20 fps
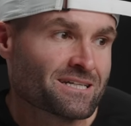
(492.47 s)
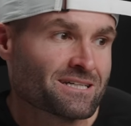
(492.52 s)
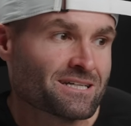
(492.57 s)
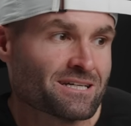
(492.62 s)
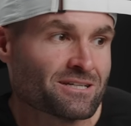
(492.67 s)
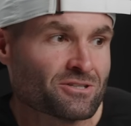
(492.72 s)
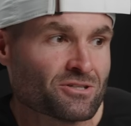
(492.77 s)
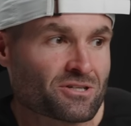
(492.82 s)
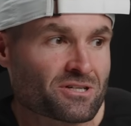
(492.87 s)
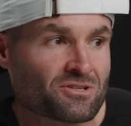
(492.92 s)

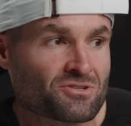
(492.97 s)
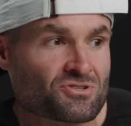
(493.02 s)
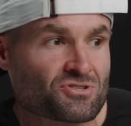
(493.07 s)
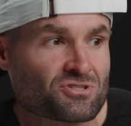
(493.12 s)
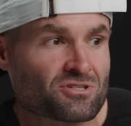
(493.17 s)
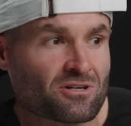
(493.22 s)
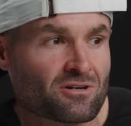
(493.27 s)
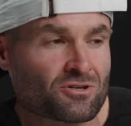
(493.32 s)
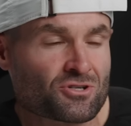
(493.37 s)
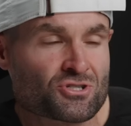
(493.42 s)
And you can
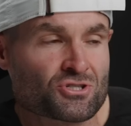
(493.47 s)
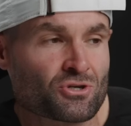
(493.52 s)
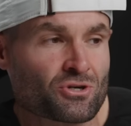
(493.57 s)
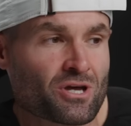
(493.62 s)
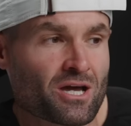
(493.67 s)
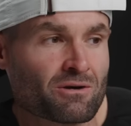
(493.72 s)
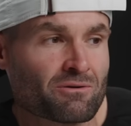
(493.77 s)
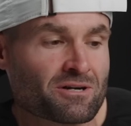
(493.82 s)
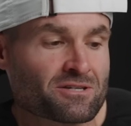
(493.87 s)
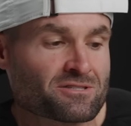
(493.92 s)
see, I'll show you
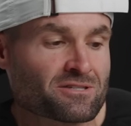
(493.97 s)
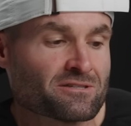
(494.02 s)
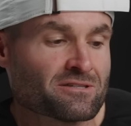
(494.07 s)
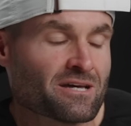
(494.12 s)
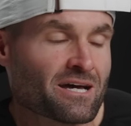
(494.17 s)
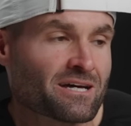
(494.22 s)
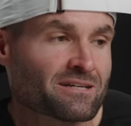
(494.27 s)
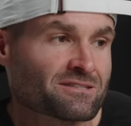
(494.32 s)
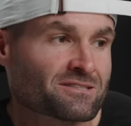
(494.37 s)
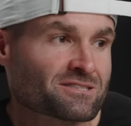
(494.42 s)
how I did
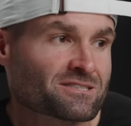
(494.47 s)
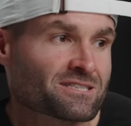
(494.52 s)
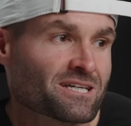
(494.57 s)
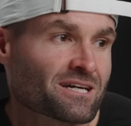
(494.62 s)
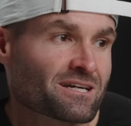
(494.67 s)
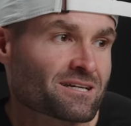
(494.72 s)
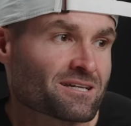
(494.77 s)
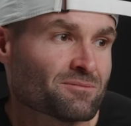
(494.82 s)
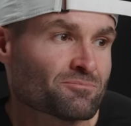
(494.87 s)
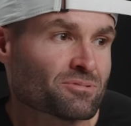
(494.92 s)
that in a
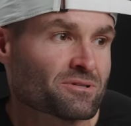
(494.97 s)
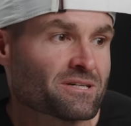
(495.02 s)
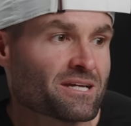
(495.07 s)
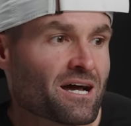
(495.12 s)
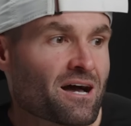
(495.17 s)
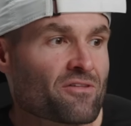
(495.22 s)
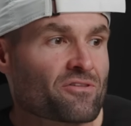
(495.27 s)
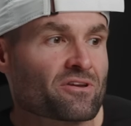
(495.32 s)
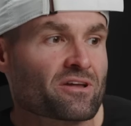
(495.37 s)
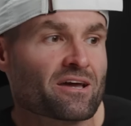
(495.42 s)
second, but
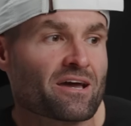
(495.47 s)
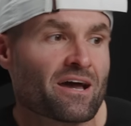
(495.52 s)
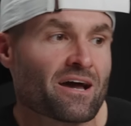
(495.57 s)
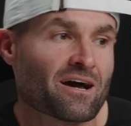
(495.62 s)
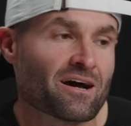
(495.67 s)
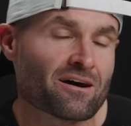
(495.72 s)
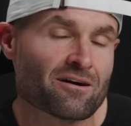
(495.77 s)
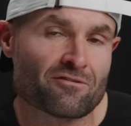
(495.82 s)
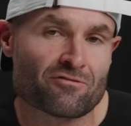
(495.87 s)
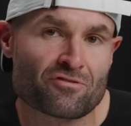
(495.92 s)
now that I
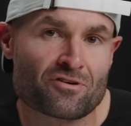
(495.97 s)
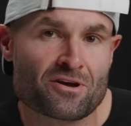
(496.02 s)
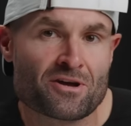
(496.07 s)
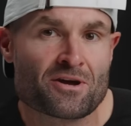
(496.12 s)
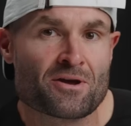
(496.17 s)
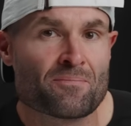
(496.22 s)
have